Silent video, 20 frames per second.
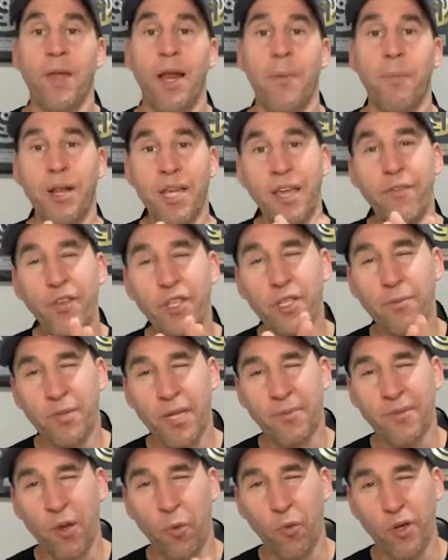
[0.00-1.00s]
And I'm going to give you some
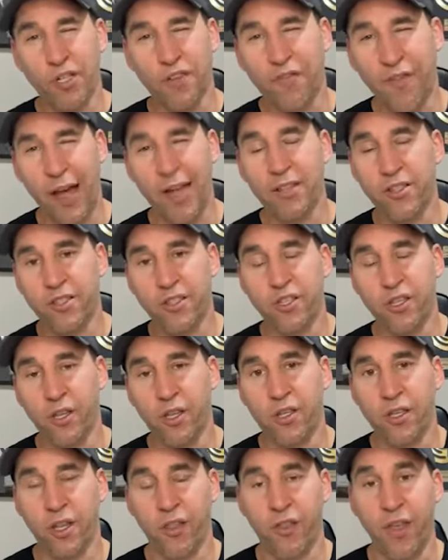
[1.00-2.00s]
tips on which fats
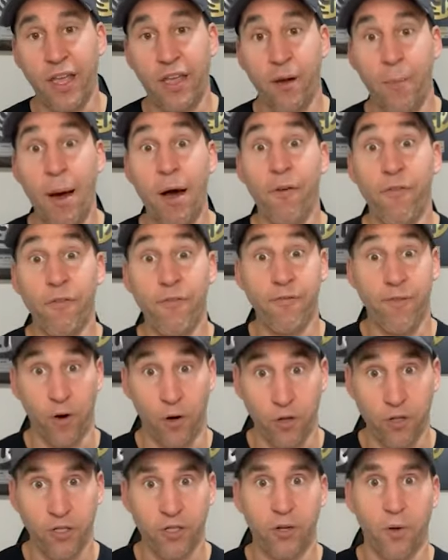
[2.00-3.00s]
to, to think about
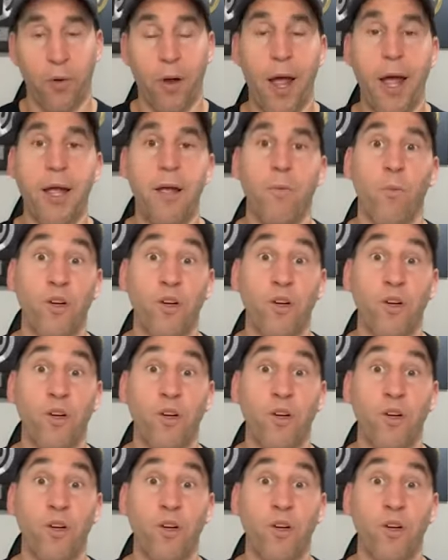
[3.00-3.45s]
first, okay?